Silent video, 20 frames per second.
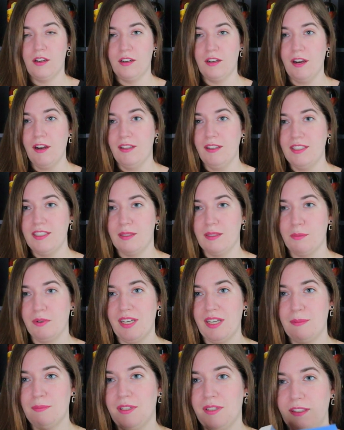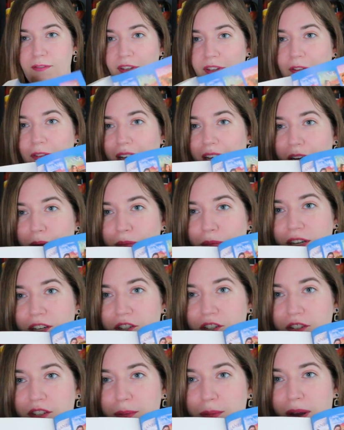Carly's a pretty prolific writer. I'm pretty
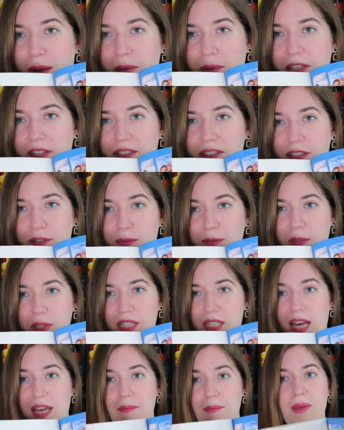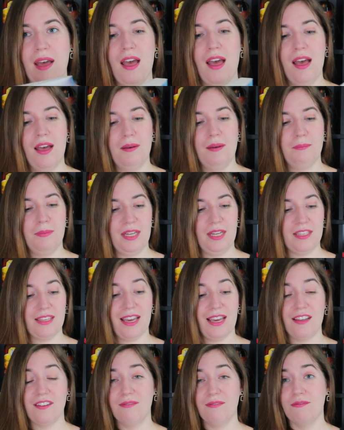sure she probably does this full time. But
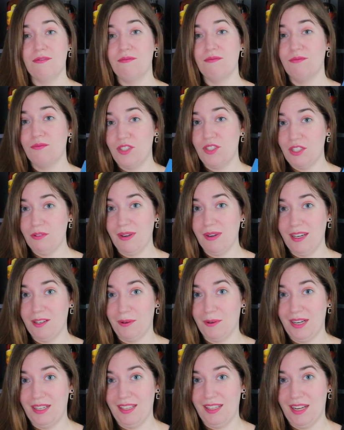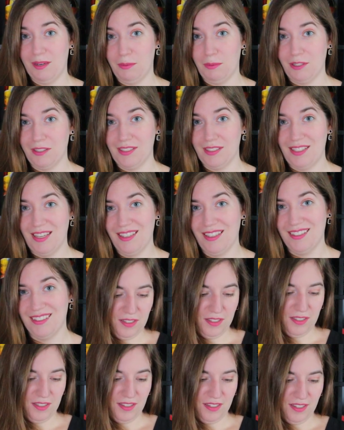yeah, she's written quite a lot of books.
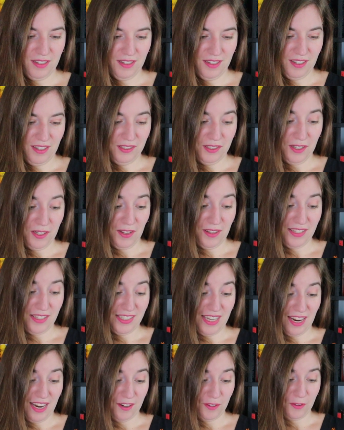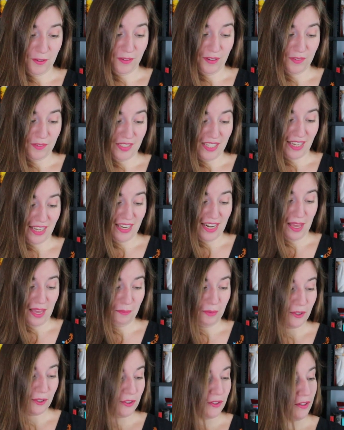Saw this at a thrift
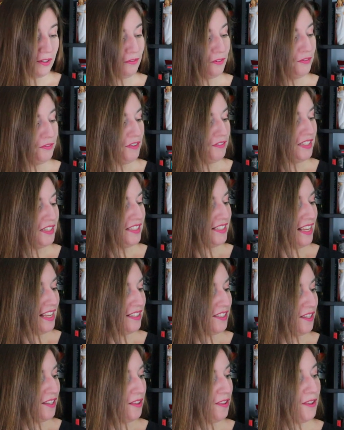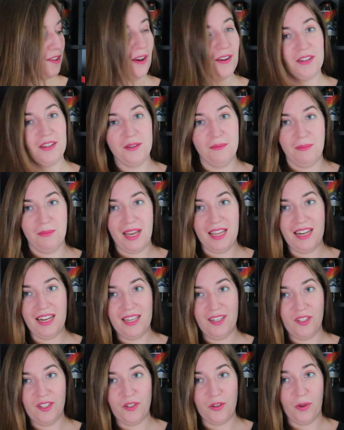secondhand bookstore for 50 cents. Thought you might
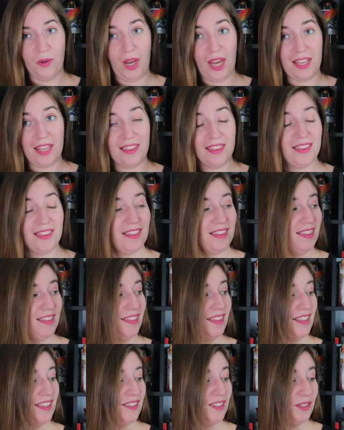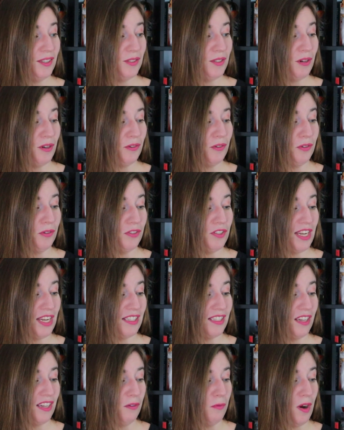enjoy. This looks so cool.
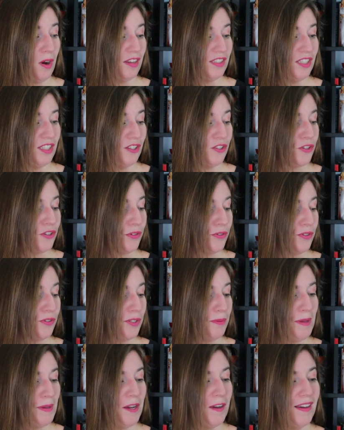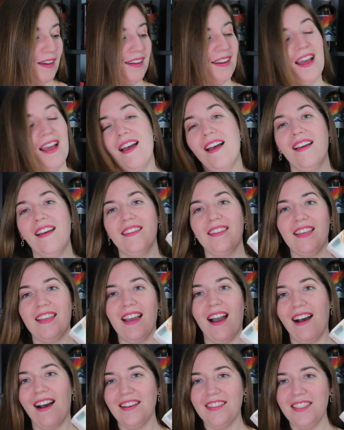Jessica Watson, True Spirit.
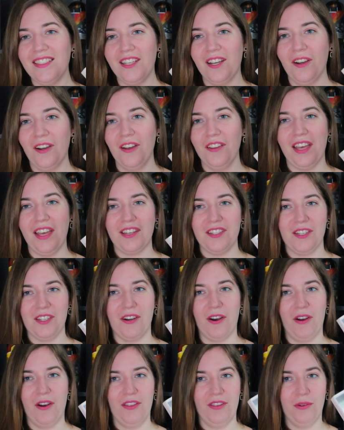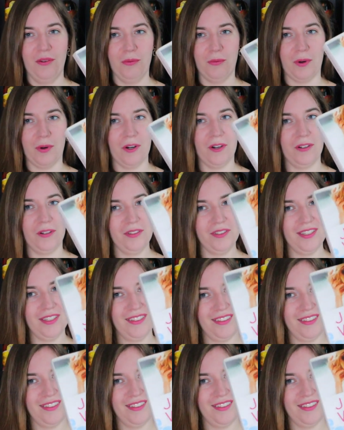The Aussie girl that took on the world.